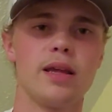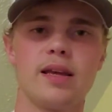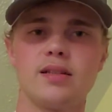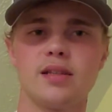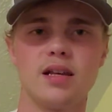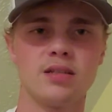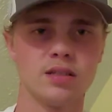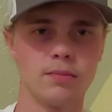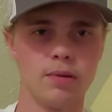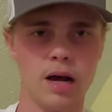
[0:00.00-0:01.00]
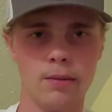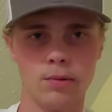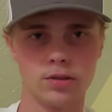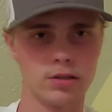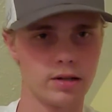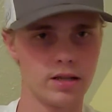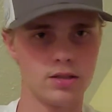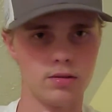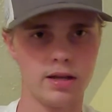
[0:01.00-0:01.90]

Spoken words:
like it says in the Bible, which I'll get into